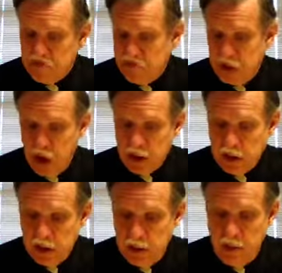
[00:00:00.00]

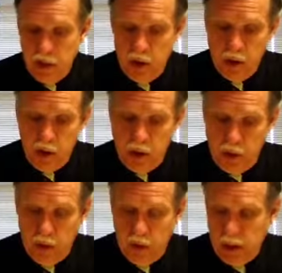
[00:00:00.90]
Johnson,
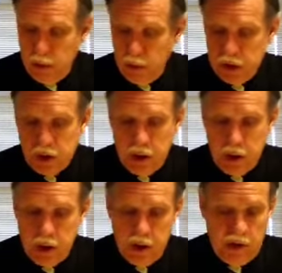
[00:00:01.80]

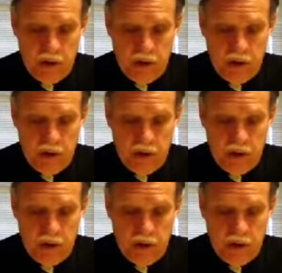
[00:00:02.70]
LBJ,